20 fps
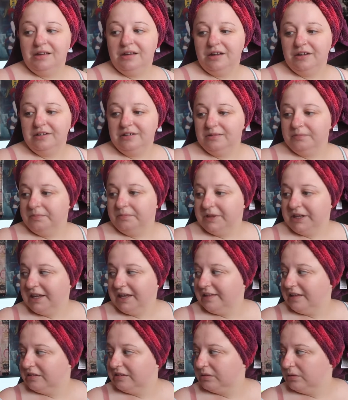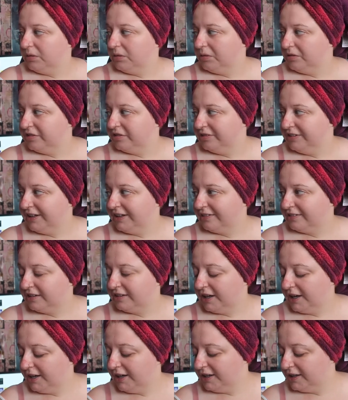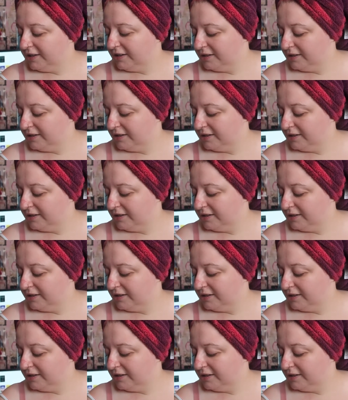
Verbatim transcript: Um, but yeah, that's what we were doing yesterday.